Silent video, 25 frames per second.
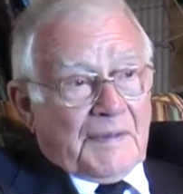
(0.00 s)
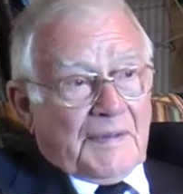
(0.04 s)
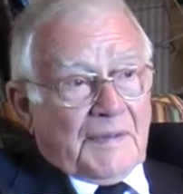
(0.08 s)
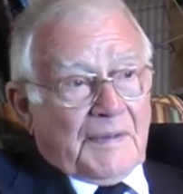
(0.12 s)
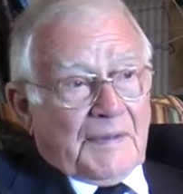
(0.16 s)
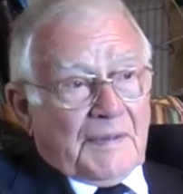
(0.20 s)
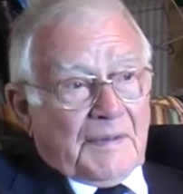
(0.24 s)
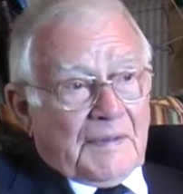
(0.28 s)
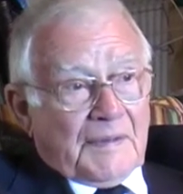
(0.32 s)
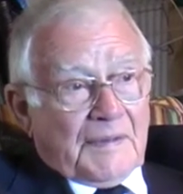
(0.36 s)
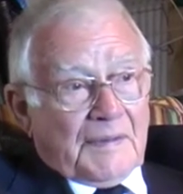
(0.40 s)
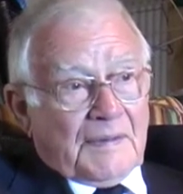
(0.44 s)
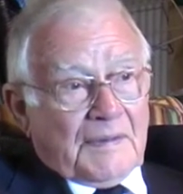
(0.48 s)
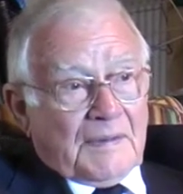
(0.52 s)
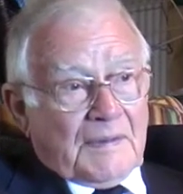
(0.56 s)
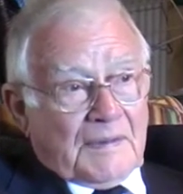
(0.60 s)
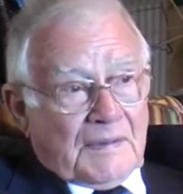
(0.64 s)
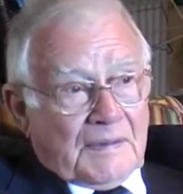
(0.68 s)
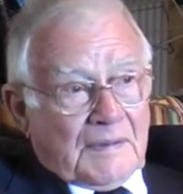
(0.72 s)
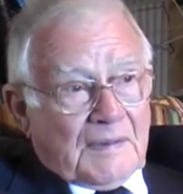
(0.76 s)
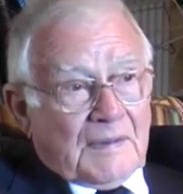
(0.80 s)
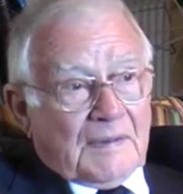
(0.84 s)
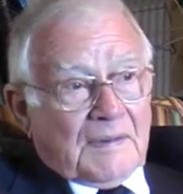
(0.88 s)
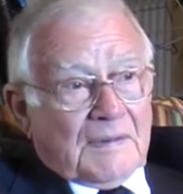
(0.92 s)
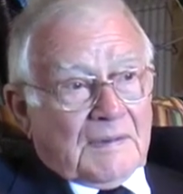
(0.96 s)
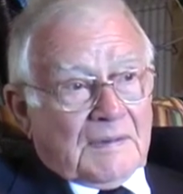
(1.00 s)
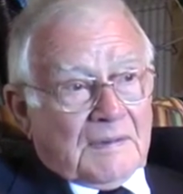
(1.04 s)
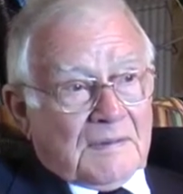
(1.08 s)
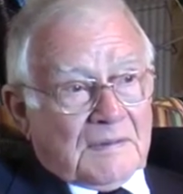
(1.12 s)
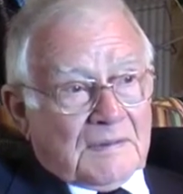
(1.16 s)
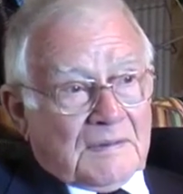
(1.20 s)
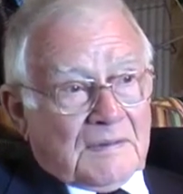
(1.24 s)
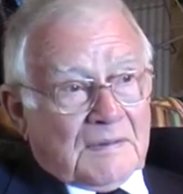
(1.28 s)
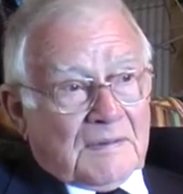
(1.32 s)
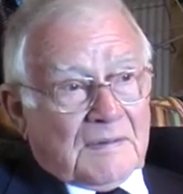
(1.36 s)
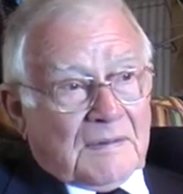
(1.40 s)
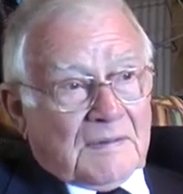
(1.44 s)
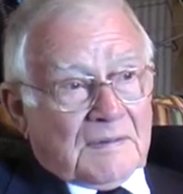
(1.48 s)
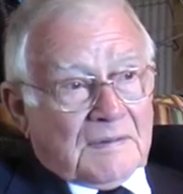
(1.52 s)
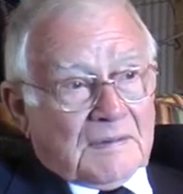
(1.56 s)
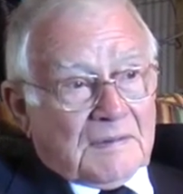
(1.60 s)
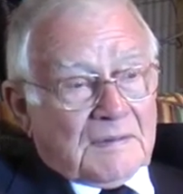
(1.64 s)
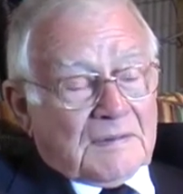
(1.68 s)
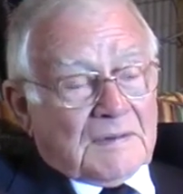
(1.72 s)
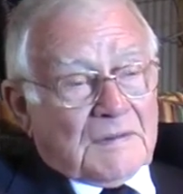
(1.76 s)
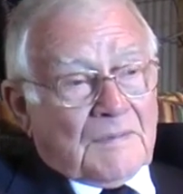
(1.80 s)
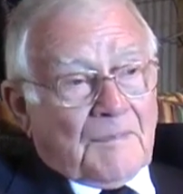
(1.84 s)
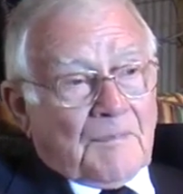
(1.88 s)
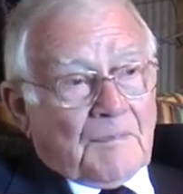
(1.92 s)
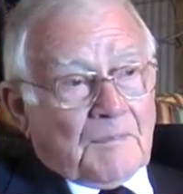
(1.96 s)
and just one
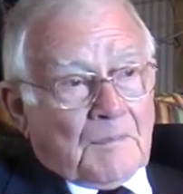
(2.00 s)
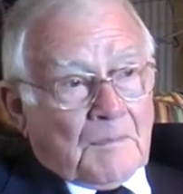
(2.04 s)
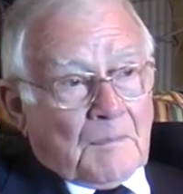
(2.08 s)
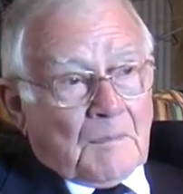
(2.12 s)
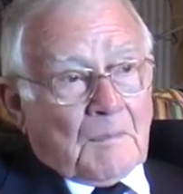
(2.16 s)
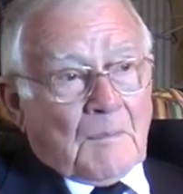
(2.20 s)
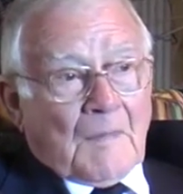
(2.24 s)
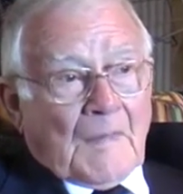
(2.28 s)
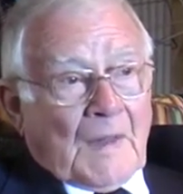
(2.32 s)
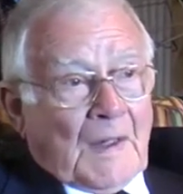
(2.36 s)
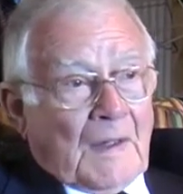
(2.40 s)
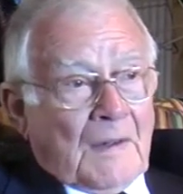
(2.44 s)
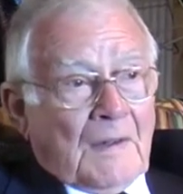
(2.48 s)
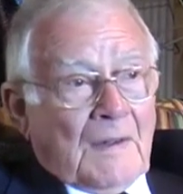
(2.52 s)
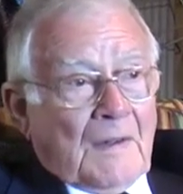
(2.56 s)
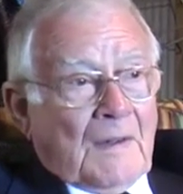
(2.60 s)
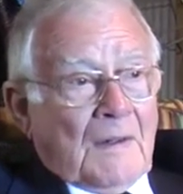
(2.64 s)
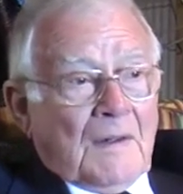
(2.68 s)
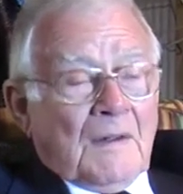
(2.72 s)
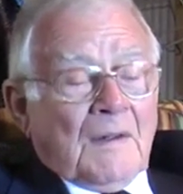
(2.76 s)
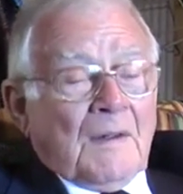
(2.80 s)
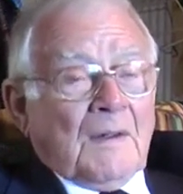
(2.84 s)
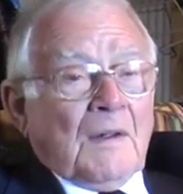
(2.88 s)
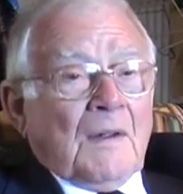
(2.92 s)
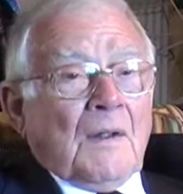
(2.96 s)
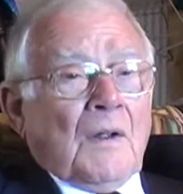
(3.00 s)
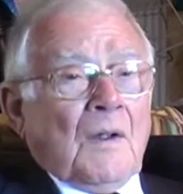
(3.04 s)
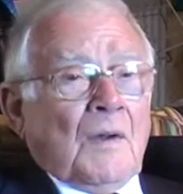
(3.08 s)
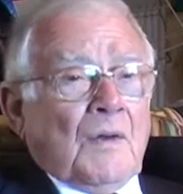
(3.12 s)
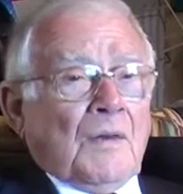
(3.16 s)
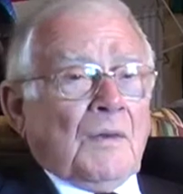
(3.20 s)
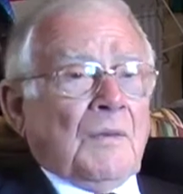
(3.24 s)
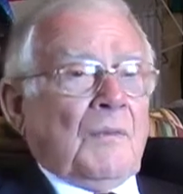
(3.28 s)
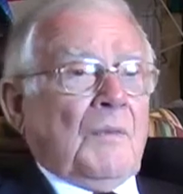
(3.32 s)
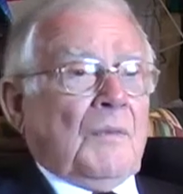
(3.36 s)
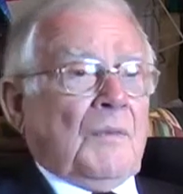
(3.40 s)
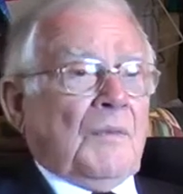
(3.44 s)
coal-fired or wood-fired thing in the middle.